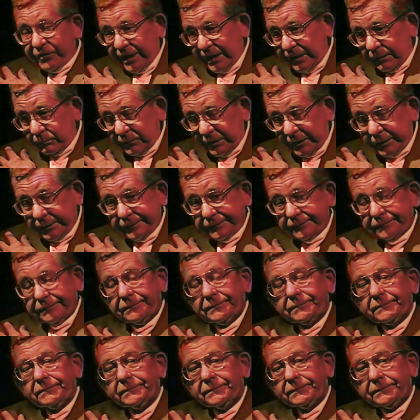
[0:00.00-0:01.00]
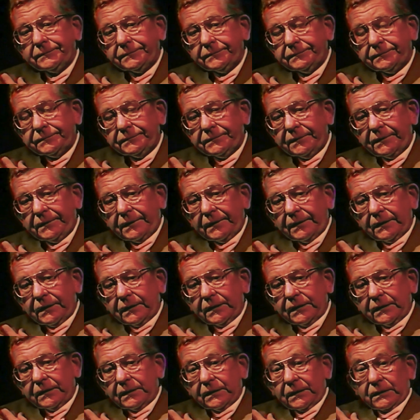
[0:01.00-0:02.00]
my family, mm-hmm.
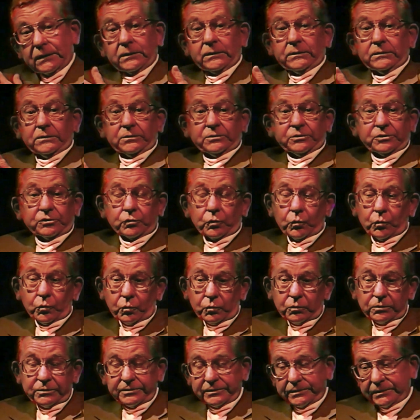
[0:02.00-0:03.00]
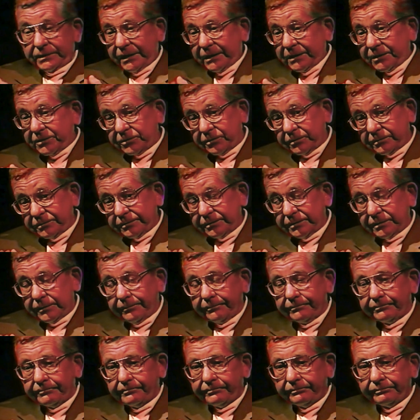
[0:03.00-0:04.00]
schools,
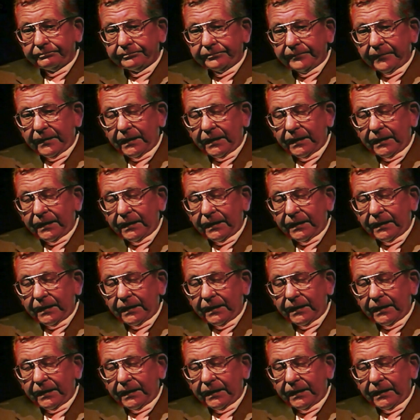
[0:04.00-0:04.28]
teachers.